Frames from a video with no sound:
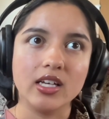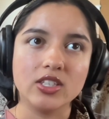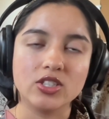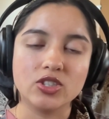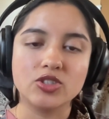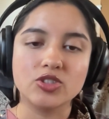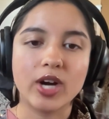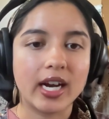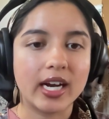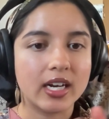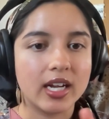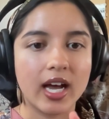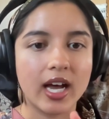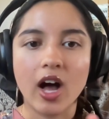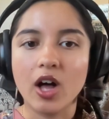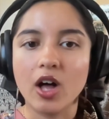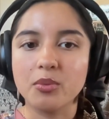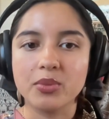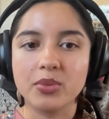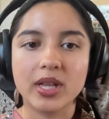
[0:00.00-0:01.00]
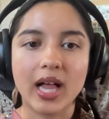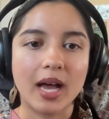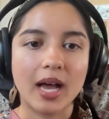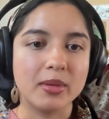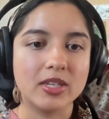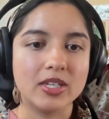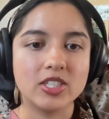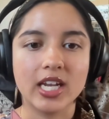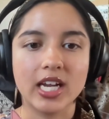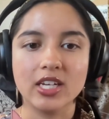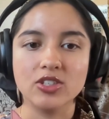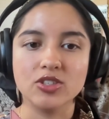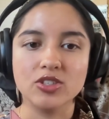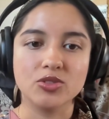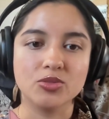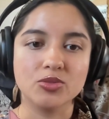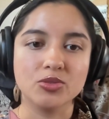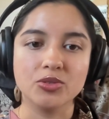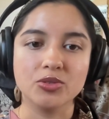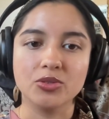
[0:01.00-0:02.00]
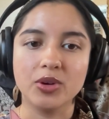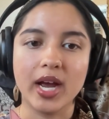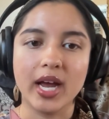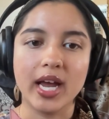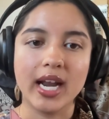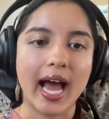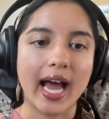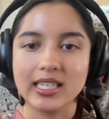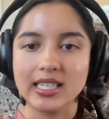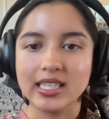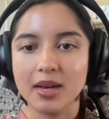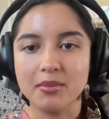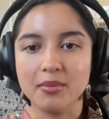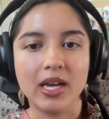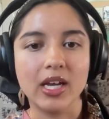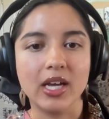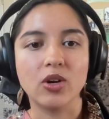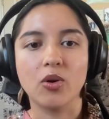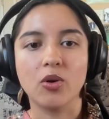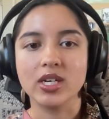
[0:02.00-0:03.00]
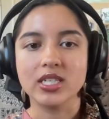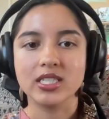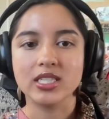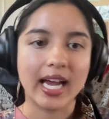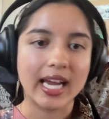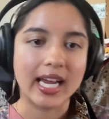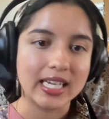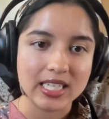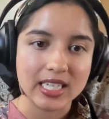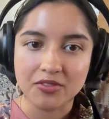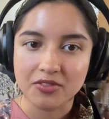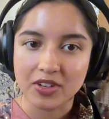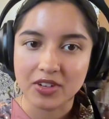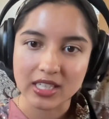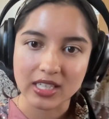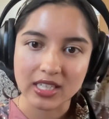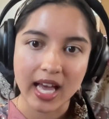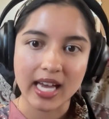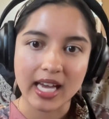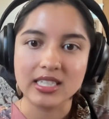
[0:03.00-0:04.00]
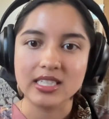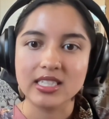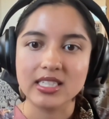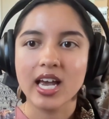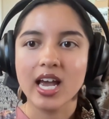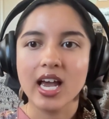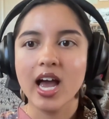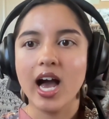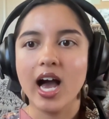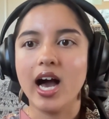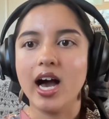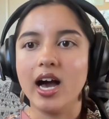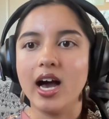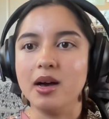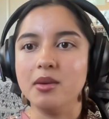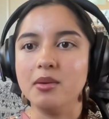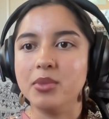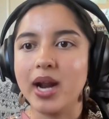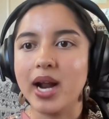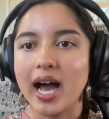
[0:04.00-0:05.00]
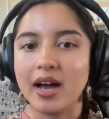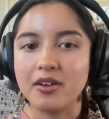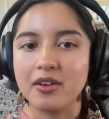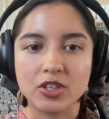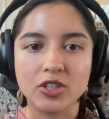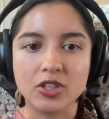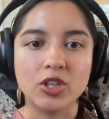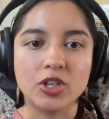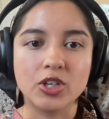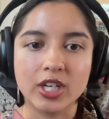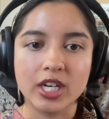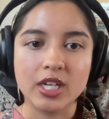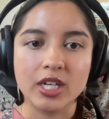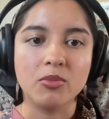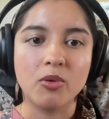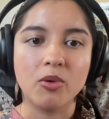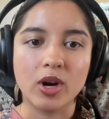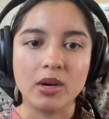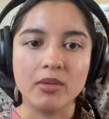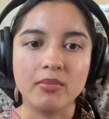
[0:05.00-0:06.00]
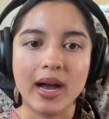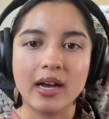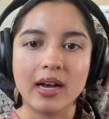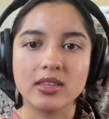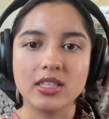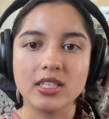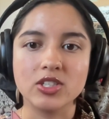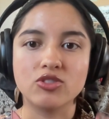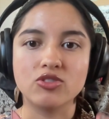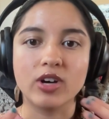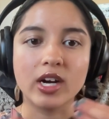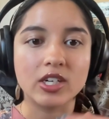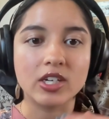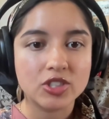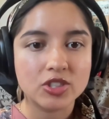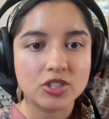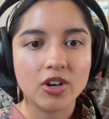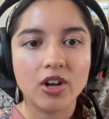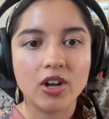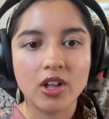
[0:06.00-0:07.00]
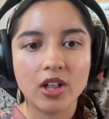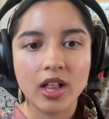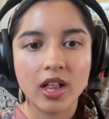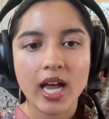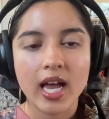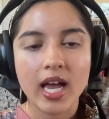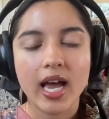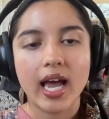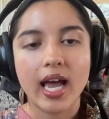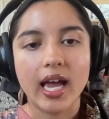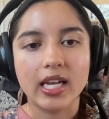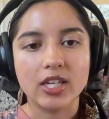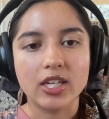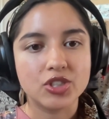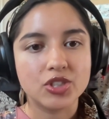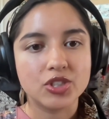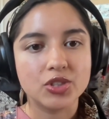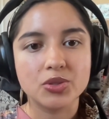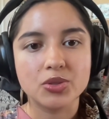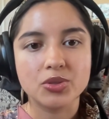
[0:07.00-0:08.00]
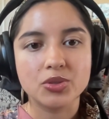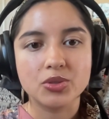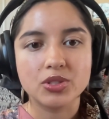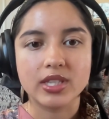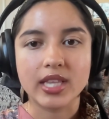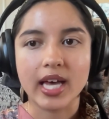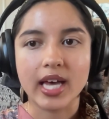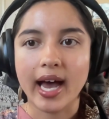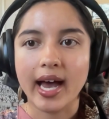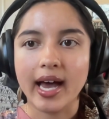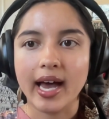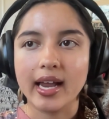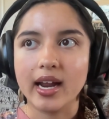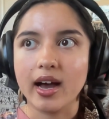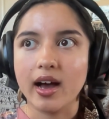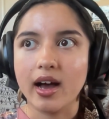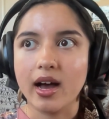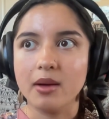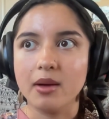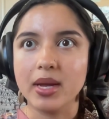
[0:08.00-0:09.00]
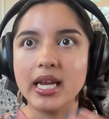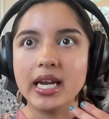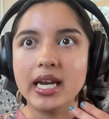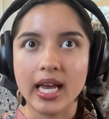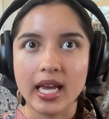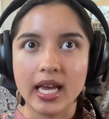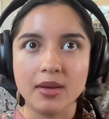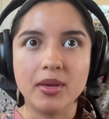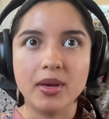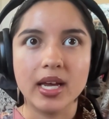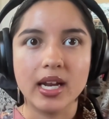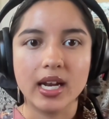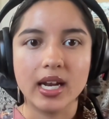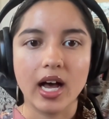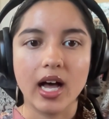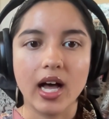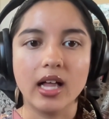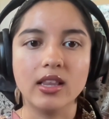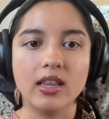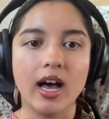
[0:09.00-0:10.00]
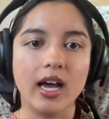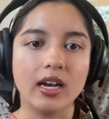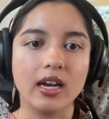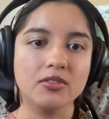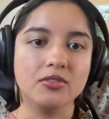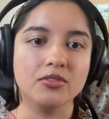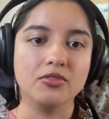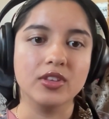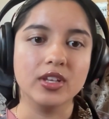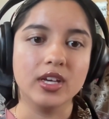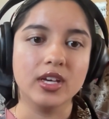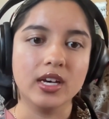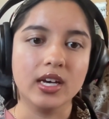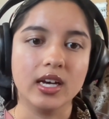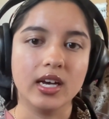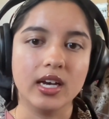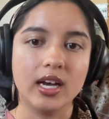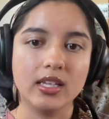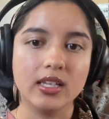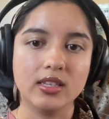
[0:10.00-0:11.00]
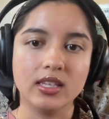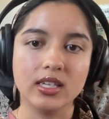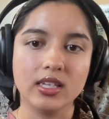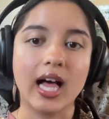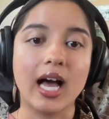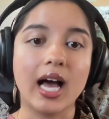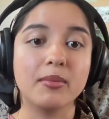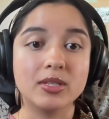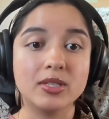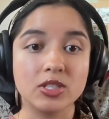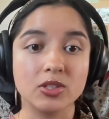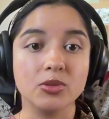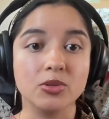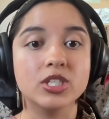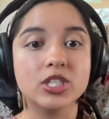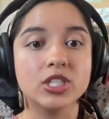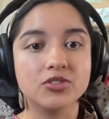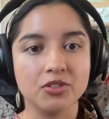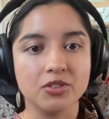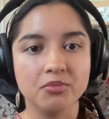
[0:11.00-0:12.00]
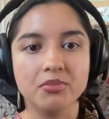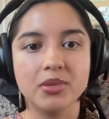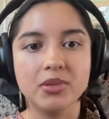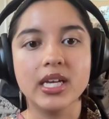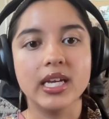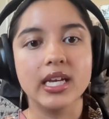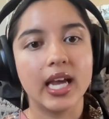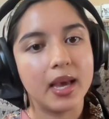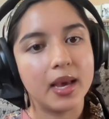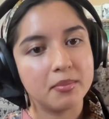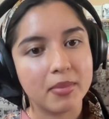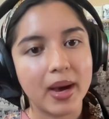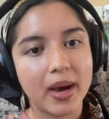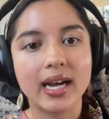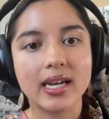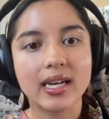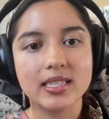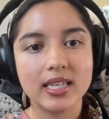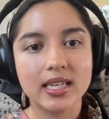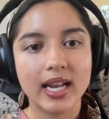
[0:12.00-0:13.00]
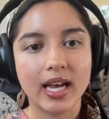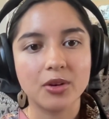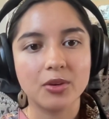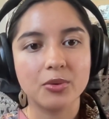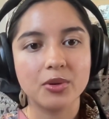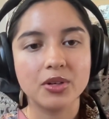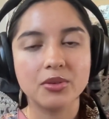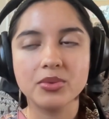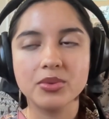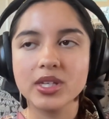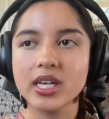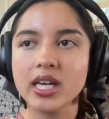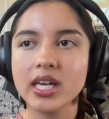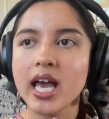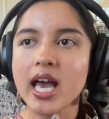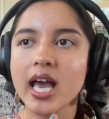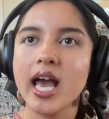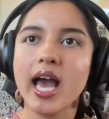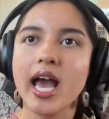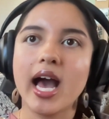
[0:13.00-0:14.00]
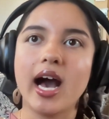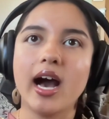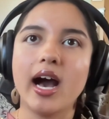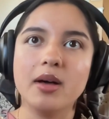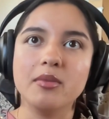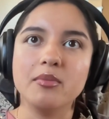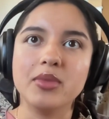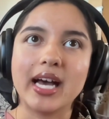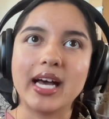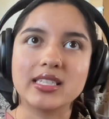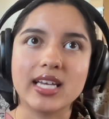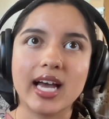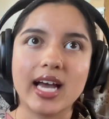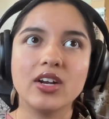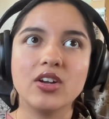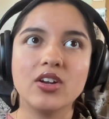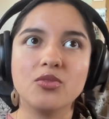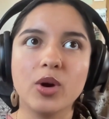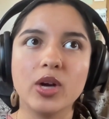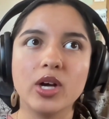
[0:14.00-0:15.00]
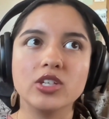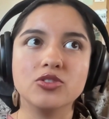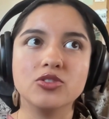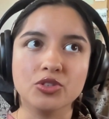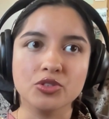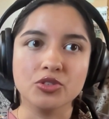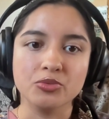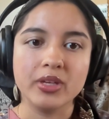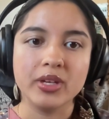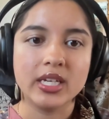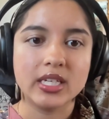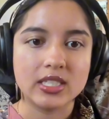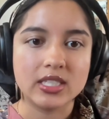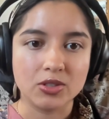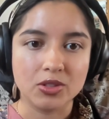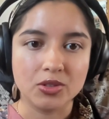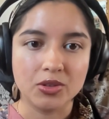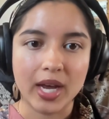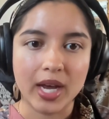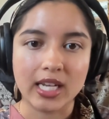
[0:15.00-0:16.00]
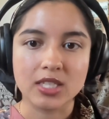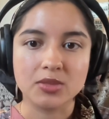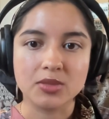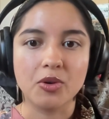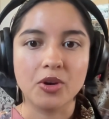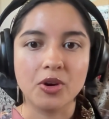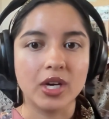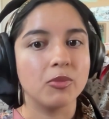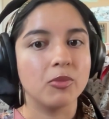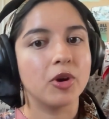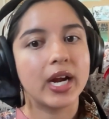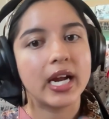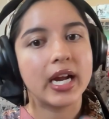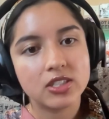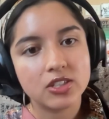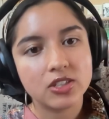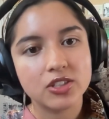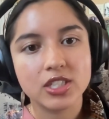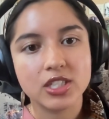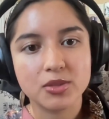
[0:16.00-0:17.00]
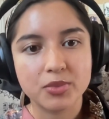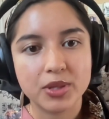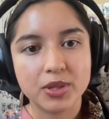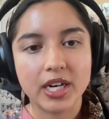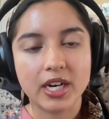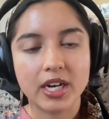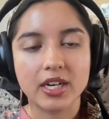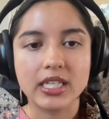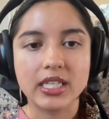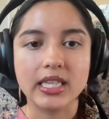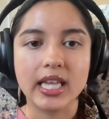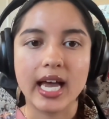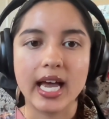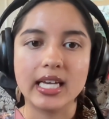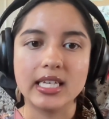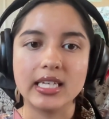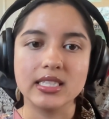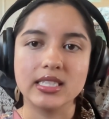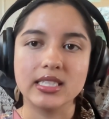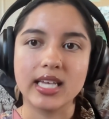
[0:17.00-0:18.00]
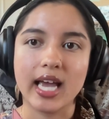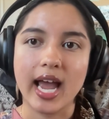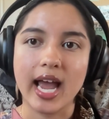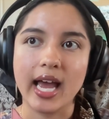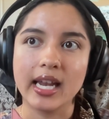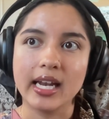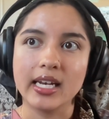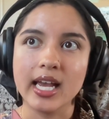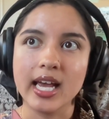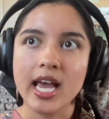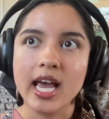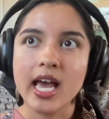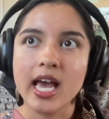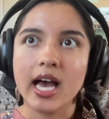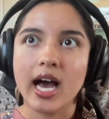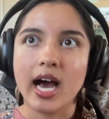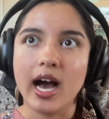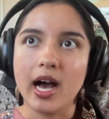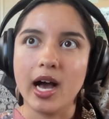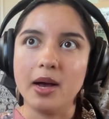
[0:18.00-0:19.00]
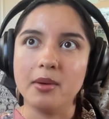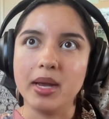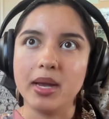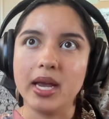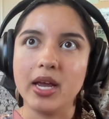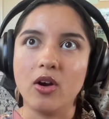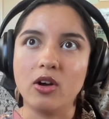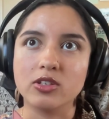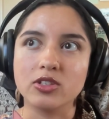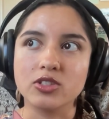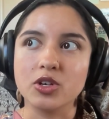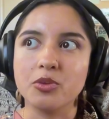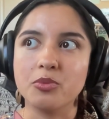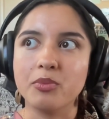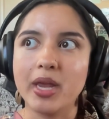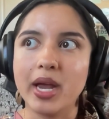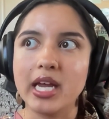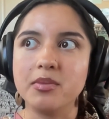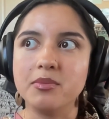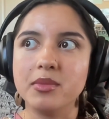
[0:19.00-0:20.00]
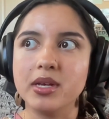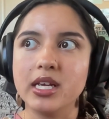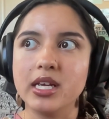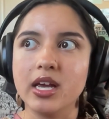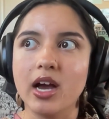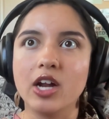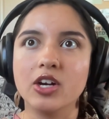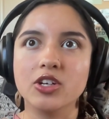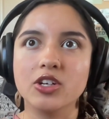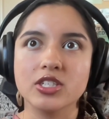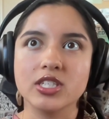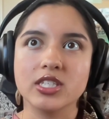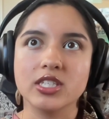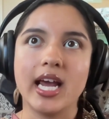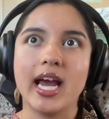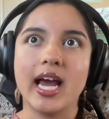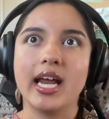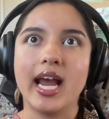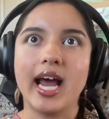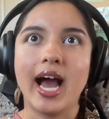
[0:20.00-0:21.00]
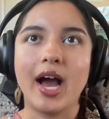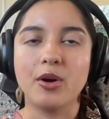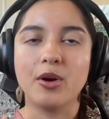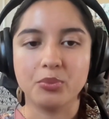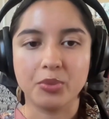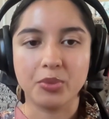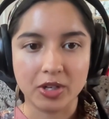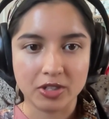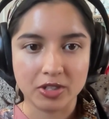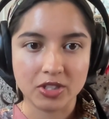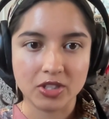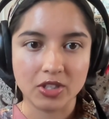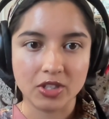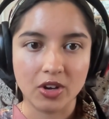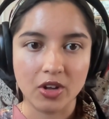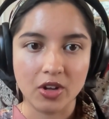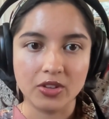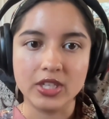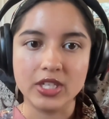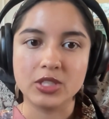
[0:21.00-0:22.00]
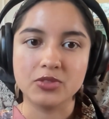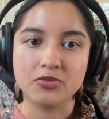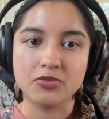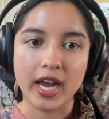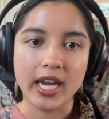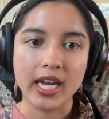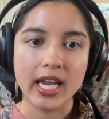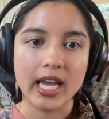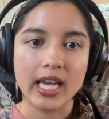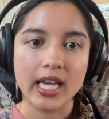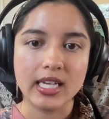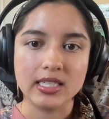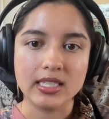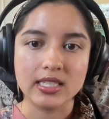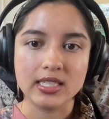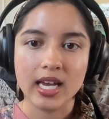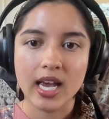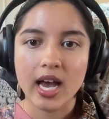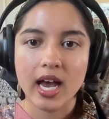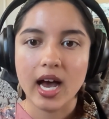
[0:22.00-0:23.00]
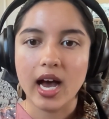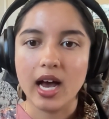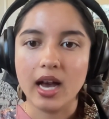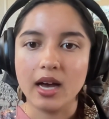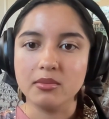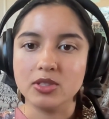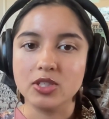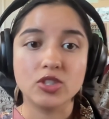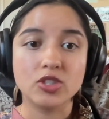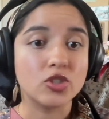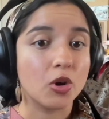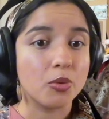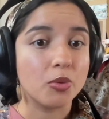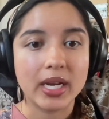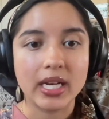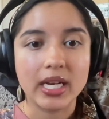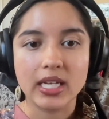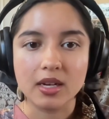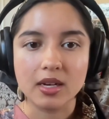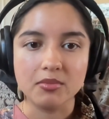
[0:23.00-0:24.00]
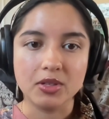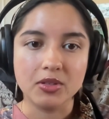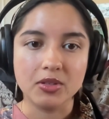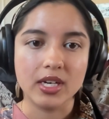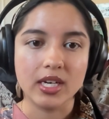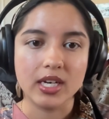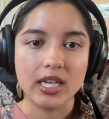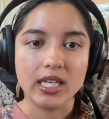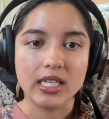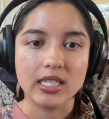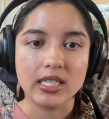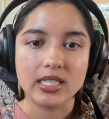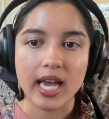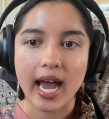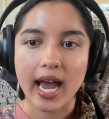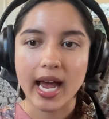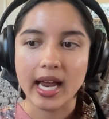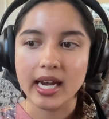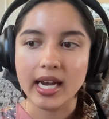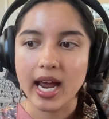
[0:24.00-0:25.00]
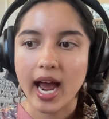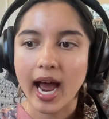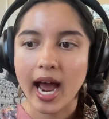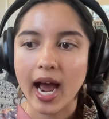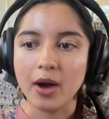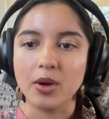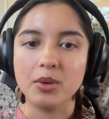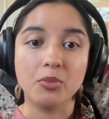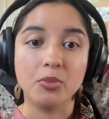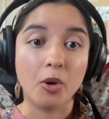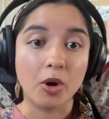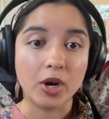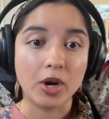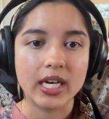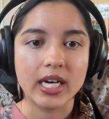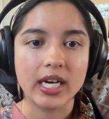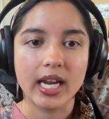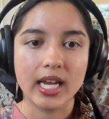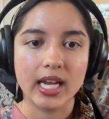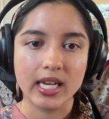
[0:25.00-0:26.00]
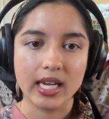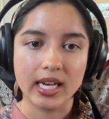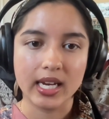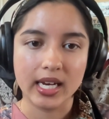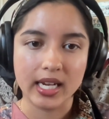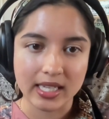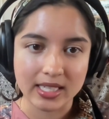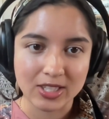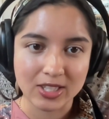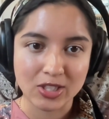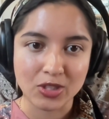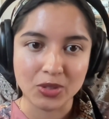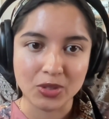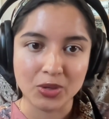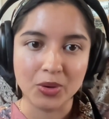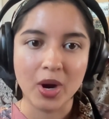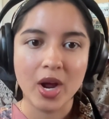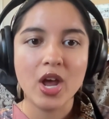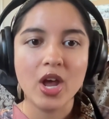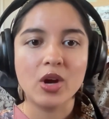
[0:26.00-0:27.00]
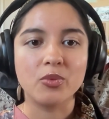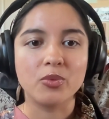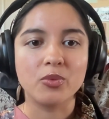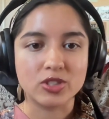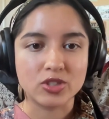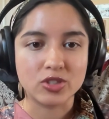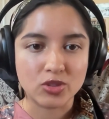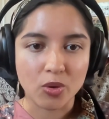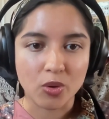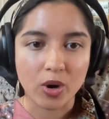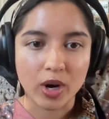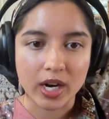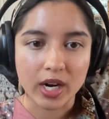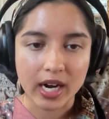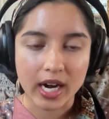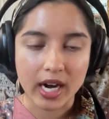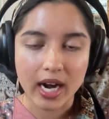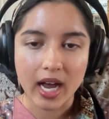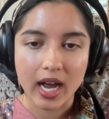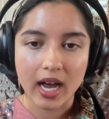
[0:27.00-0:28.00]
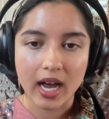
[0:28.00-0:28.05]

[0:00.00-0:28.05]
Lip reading: trying to help climate change through an academic or a scientific lens. But after learning more about the structural issues that inhibit a lot of the climate solutions from being impacted equitably, that's kind of what drew me to exploring more interdisciplinary lens. And it also made me understand how personal this fight is to so many communities and how important it is to restore